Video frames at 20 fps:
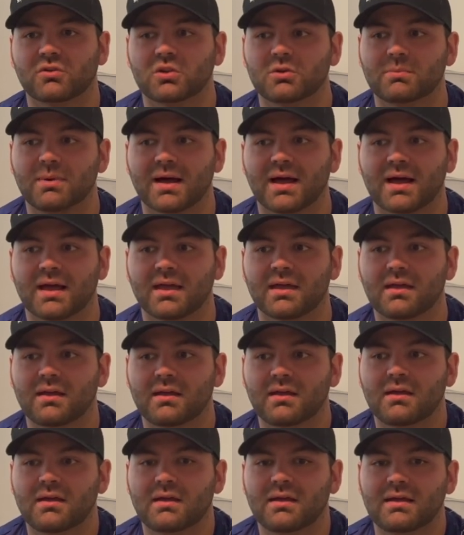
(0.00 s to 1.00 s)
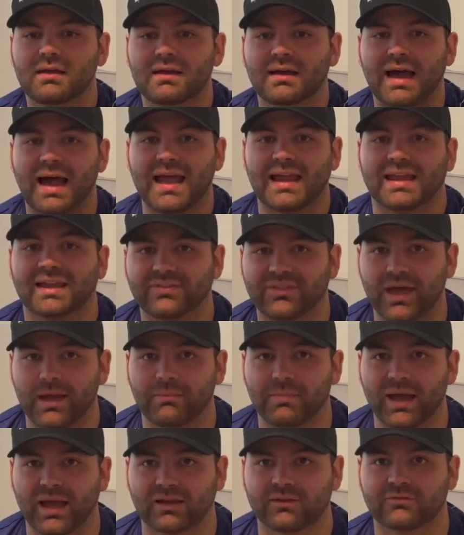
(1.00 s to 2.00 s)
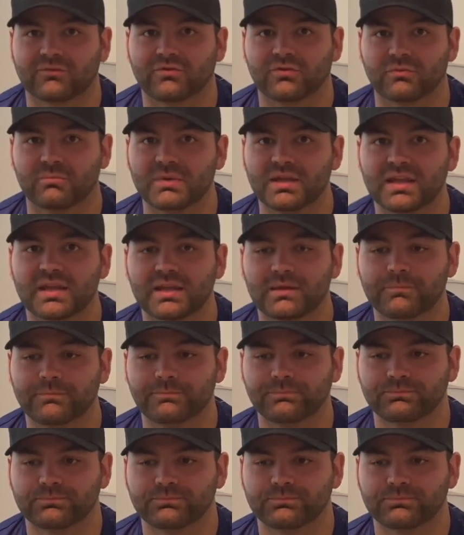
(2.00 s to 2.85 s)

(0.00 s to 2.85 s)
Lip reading: you buy. I get that back for me.